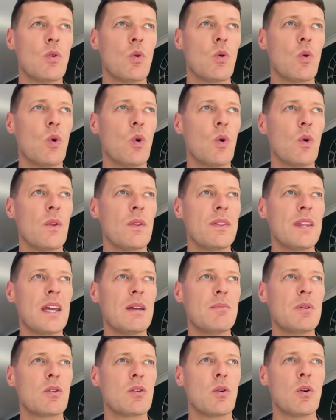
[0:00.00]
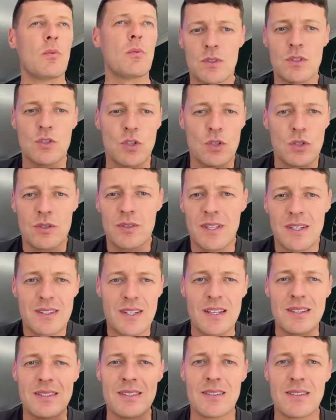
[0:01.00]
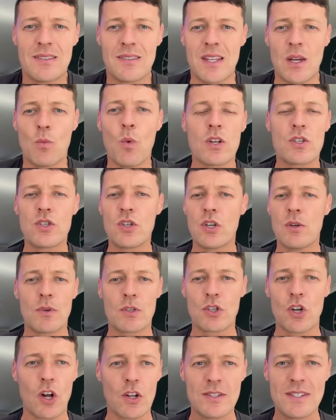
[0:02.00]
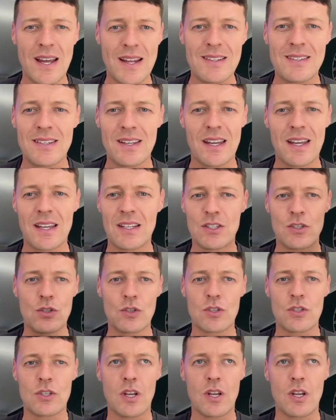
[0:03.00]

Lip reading: or they watch too much content. It just